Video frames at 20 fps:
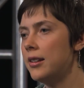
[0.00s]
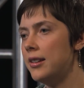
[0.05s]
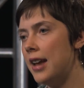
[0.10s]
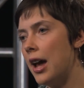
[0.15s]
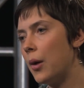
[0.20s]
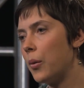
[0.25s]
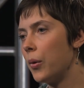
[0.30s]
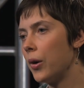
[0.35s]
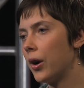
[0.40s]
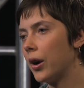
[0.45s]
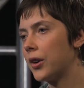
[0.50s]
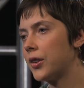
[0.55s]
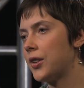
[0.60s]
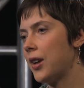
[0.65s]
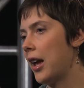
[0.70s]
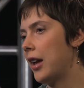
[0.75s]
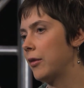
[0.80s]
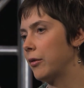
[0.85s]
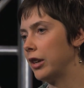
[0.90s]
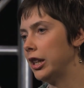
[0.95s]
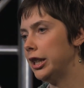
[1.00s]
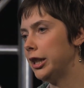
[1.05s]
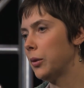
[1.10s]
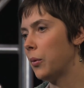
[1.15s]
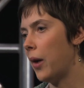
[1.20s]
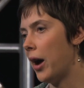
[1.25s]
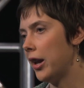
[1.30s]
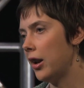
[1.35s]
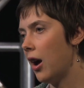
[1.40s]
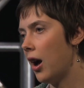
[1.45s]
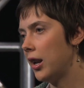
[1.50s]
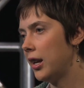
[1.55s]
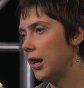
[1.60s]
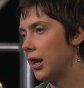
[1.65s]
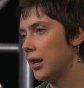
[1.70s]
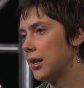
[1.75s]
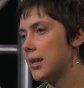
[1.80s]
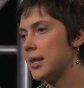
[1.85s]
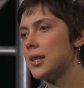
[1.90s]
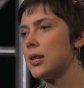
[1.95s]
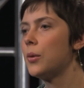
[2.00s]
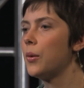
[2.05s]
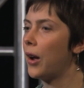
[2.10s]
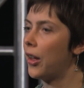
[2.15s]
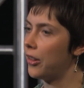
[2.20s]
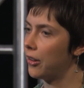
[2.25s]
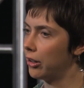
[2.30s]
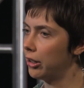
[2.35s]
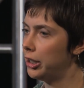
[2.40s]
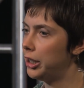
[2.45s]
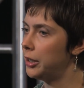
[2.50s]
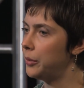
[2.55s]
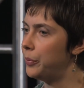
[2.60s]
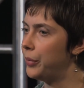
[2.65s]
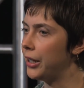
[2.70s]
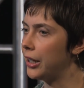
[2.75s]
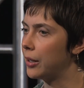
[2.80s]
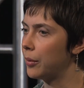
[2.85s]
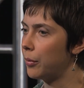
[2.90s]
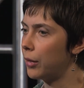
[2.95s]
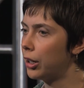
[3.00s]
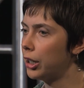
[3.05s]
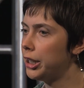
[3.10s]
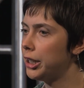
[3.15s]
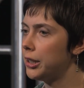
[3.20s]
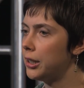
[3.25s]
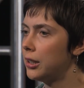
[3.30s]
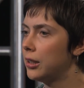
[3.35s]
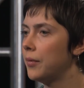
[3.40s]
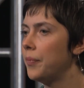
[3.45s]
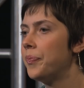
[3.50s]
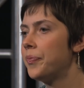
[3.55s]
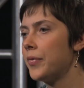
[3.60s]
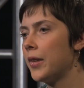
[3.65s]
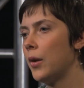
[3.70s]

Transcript: networked and reach a wide audience, whether it should be commercial,